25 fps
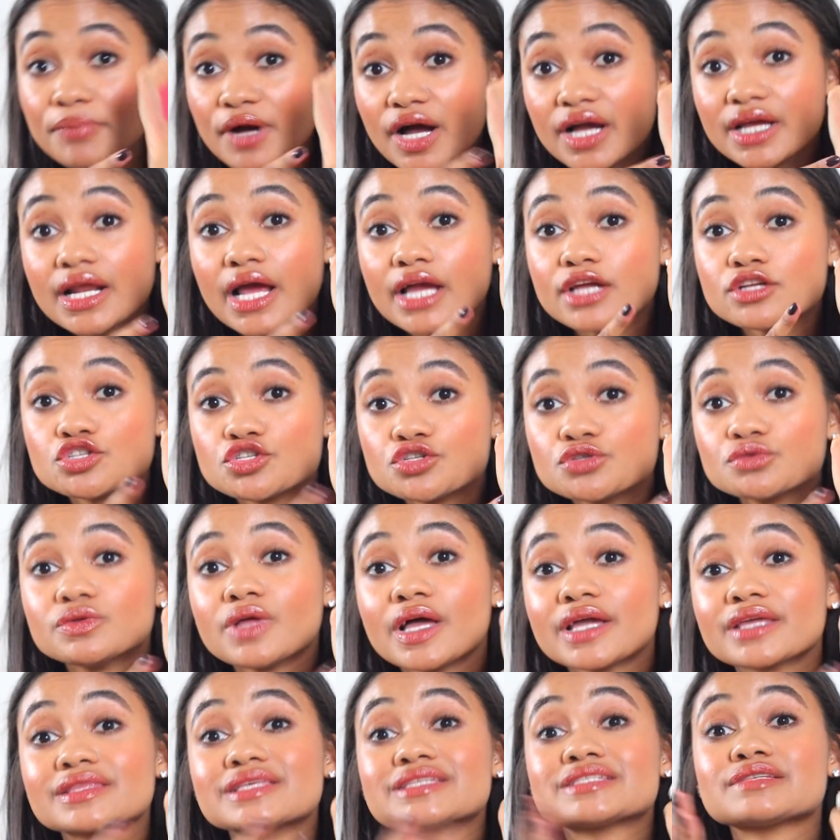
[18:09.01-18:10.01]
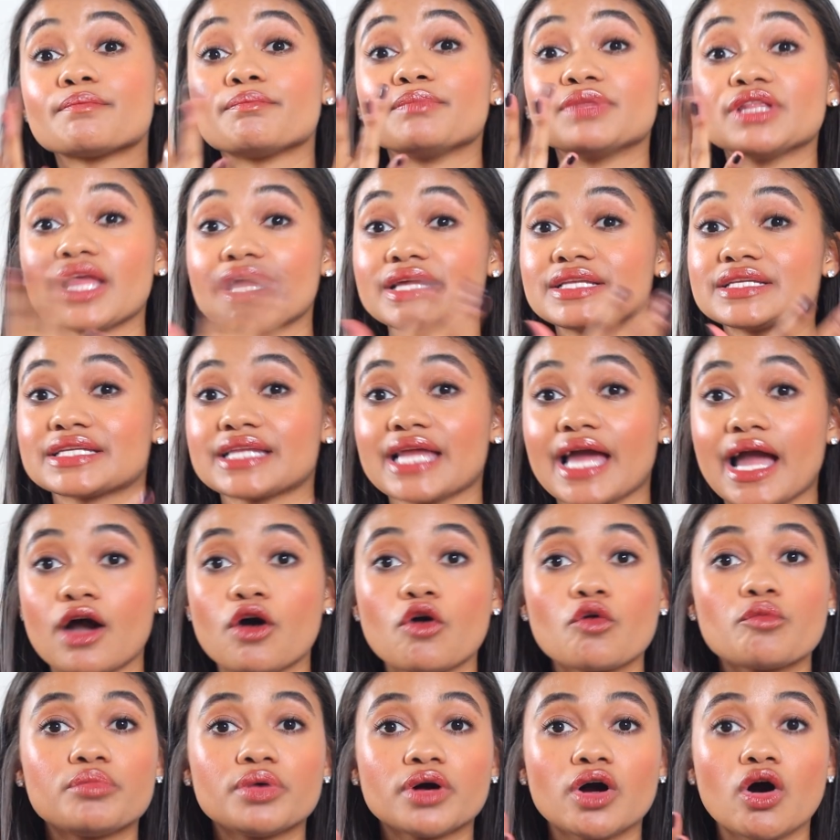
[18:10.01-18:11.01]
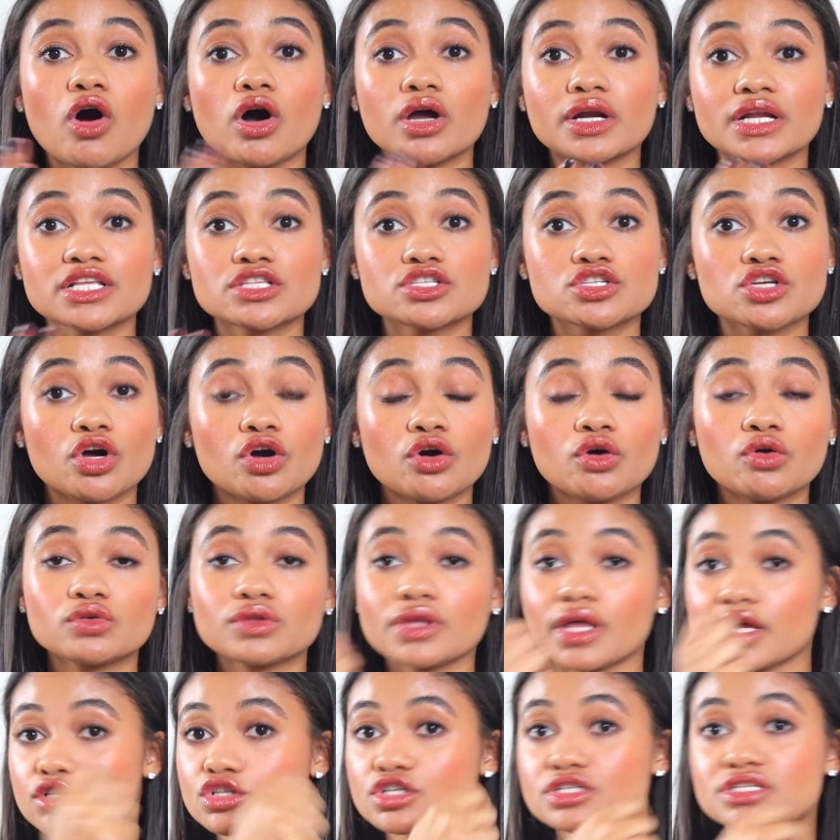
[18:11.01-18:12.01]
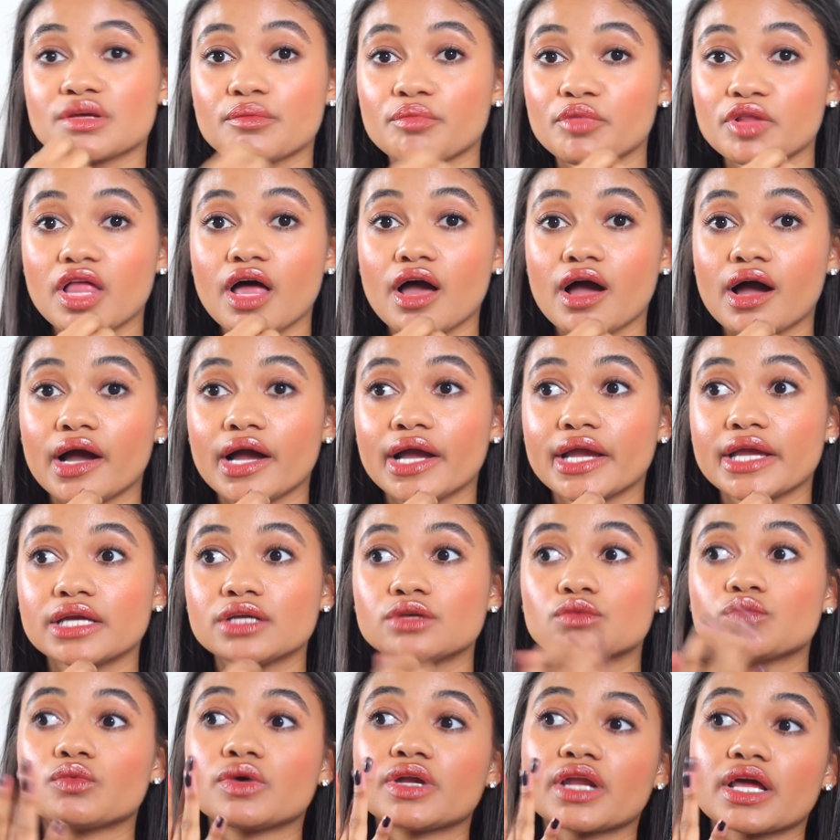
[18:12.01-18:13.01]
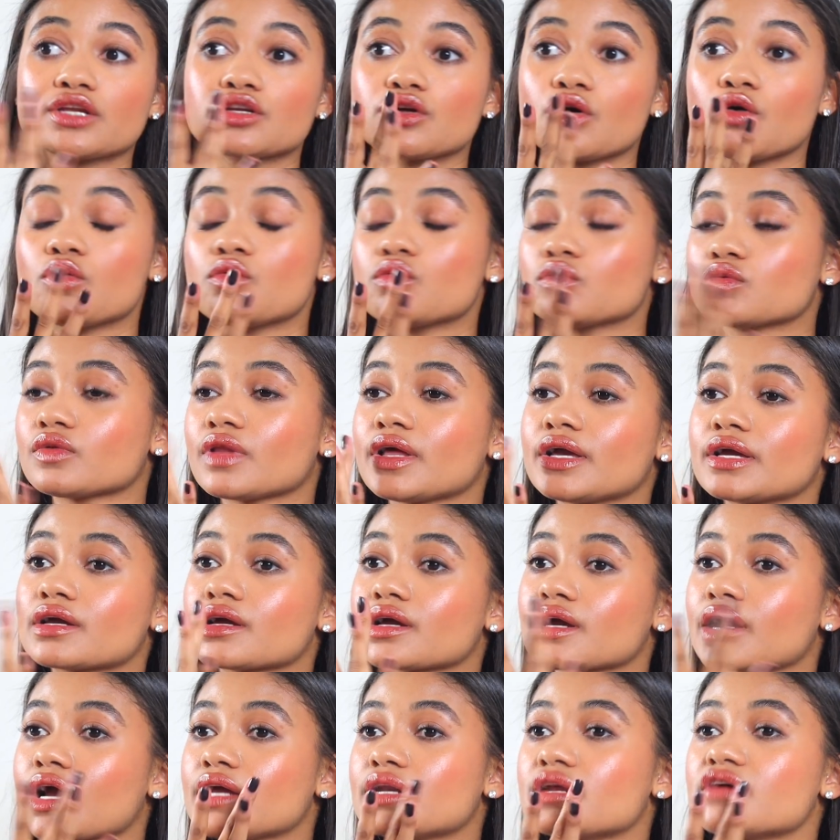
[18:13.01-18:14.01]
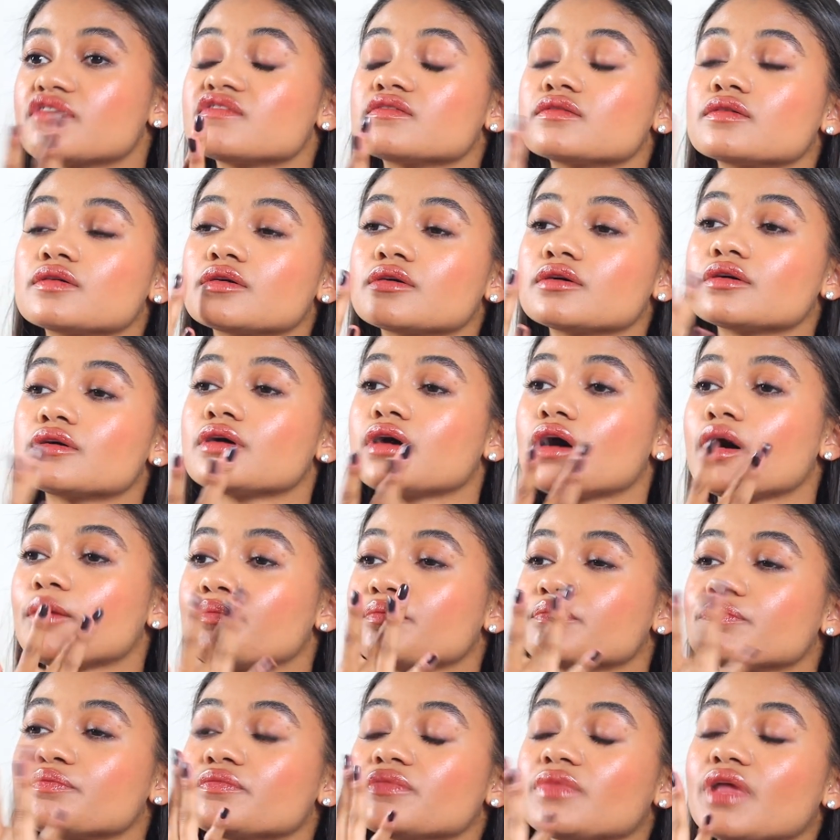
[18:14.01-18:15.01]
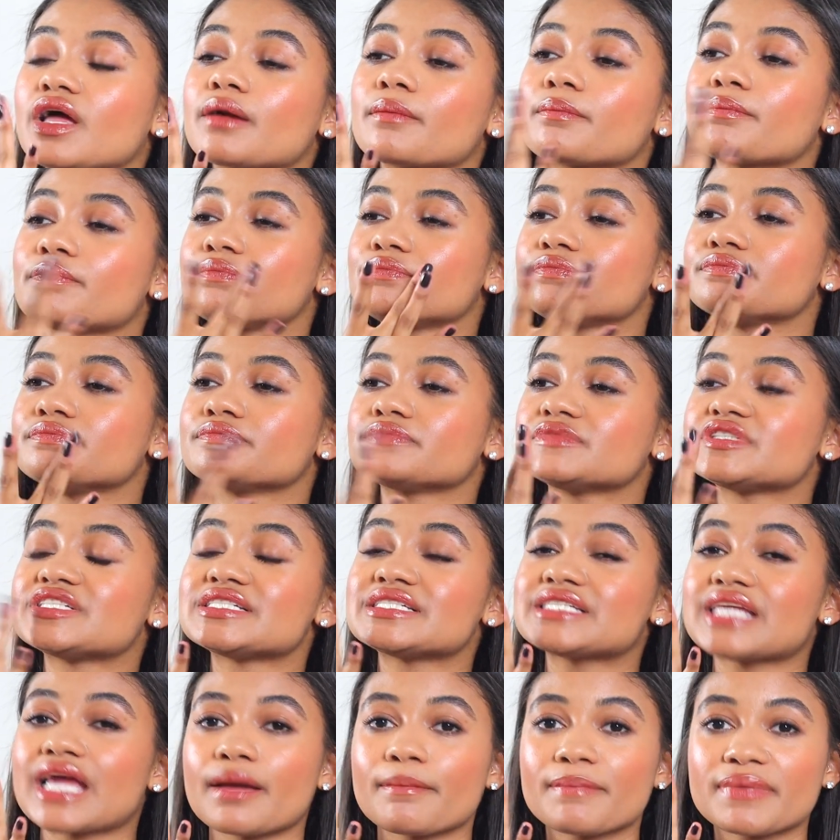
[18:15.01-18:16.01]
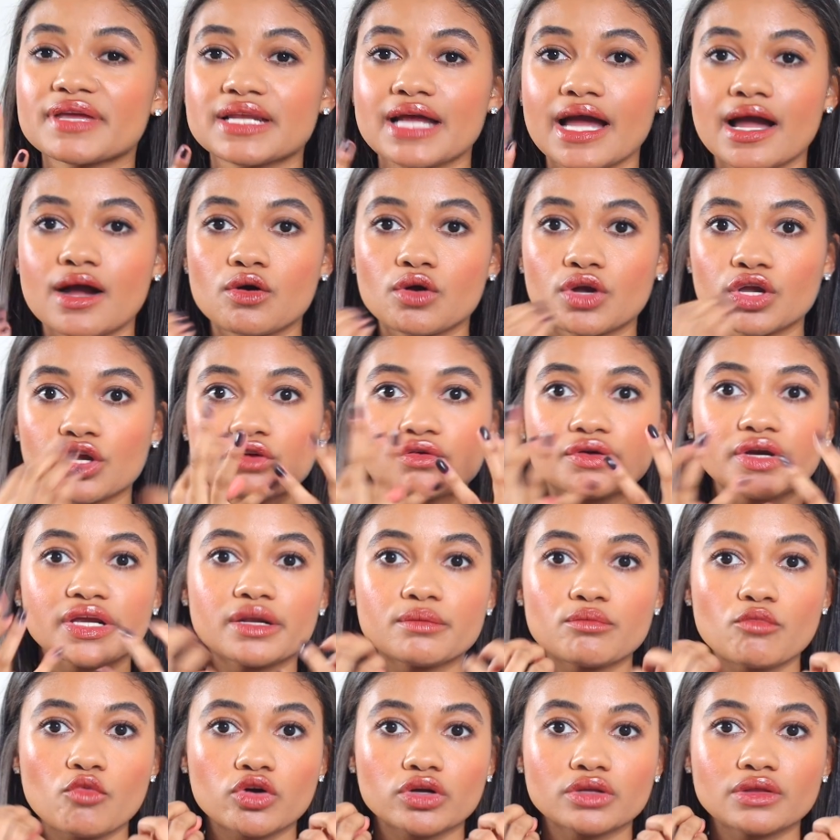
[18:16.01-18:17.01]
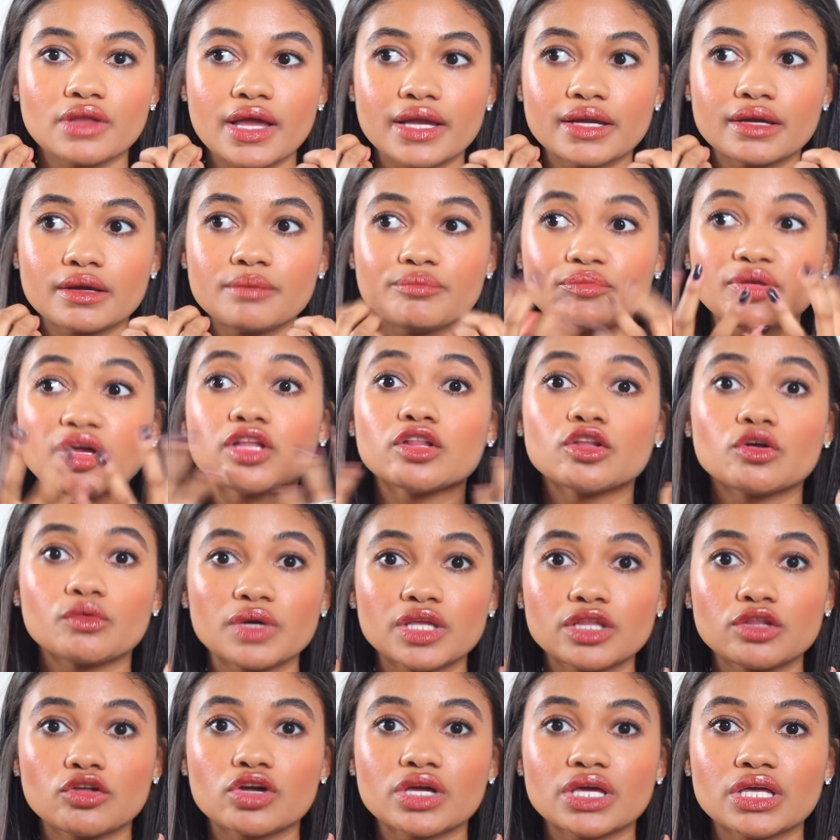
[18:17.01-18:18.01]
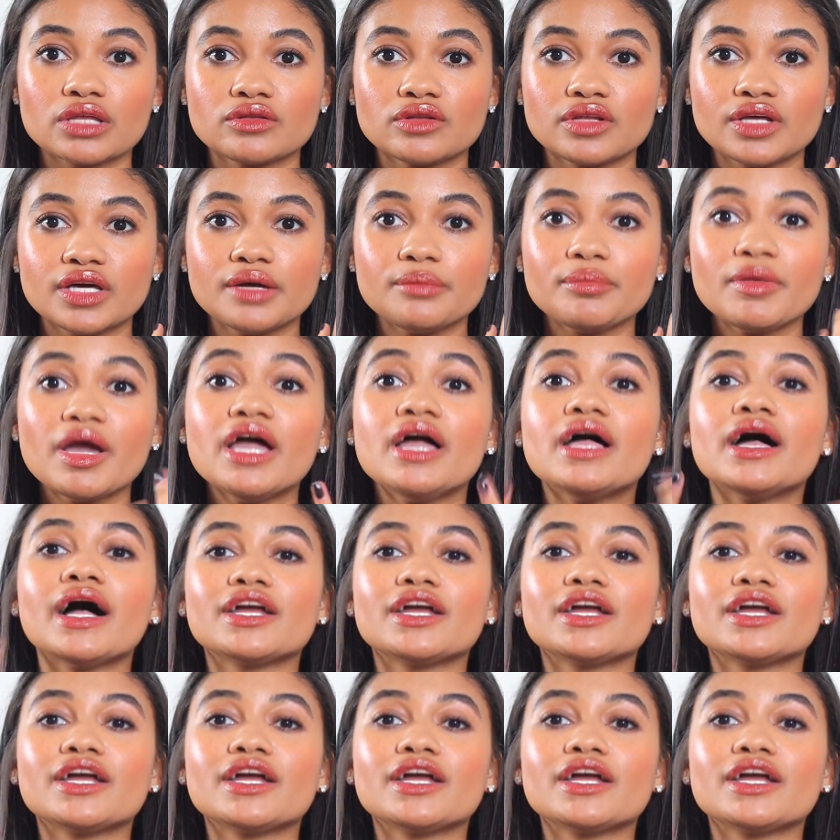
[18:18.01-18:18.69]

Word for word: But I do like this blended out, but on its own, like just applied when I don't like kind of uh, like stamp it out and create a more like pillowy looking lip.